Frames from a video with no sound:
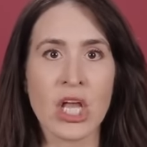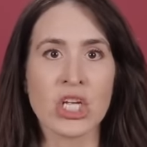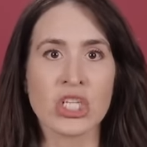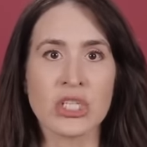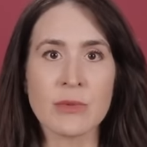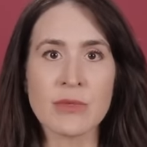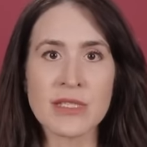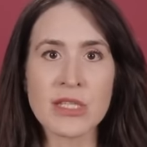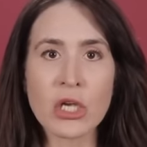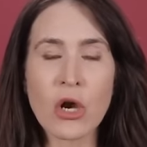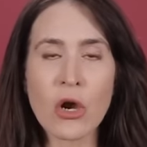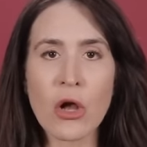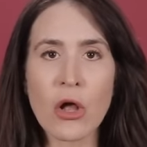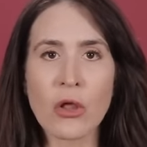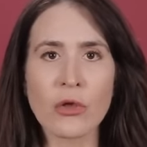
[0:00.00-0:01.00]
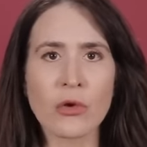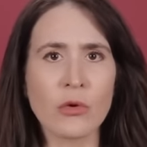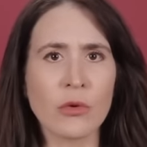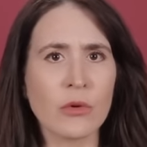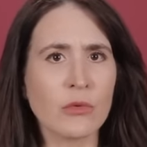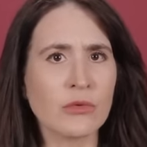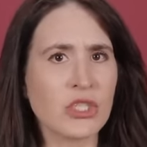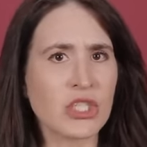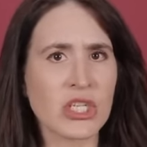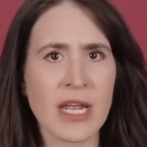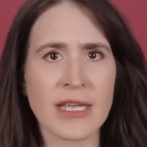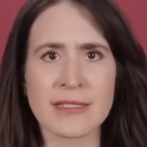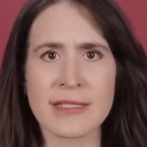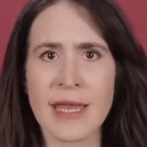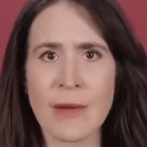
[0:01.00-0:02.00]
She was the girl who
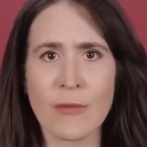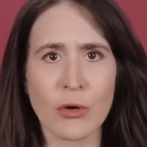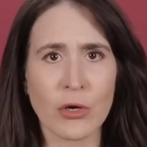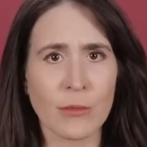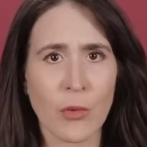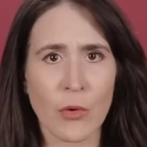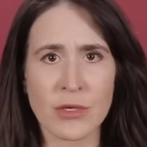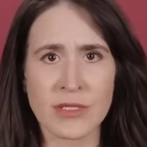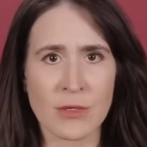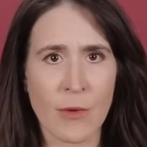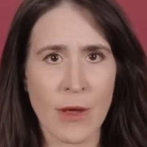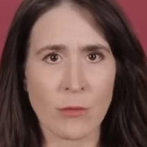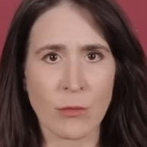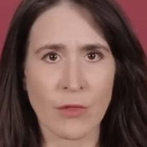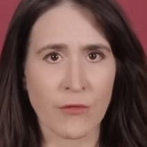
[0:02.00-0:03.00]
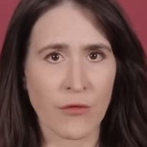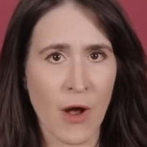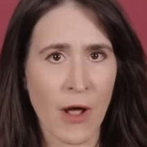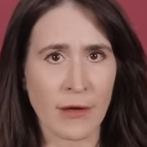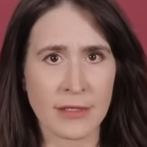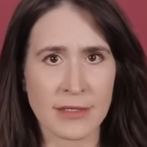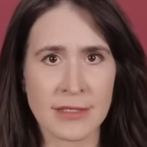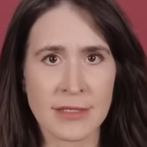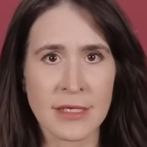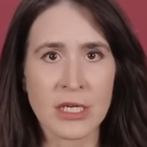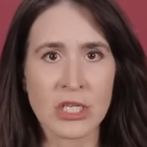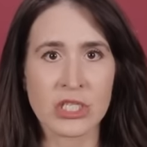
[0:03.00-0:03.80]
chased neighborhood boys around with frogs.